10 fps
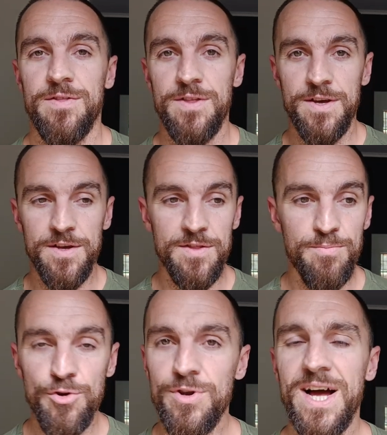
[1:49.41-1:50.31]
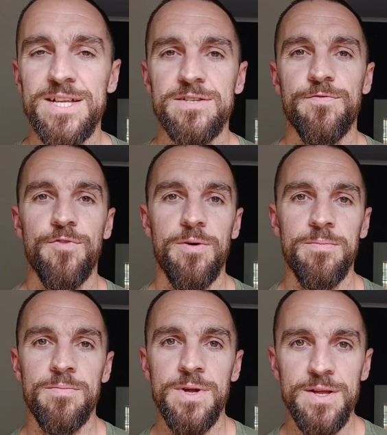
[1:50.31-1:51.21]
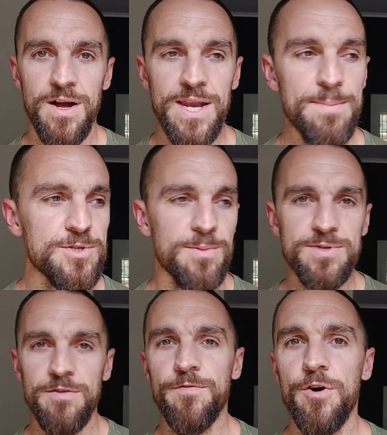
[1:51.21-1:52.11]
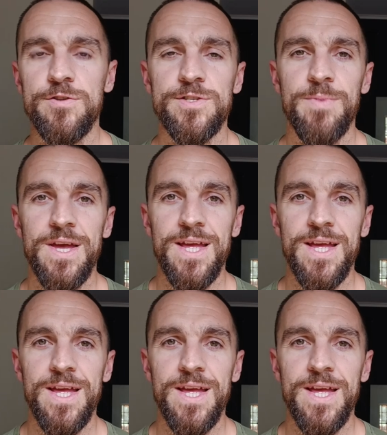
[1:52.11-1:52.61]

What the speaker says: the blue light from our laptops, our phones,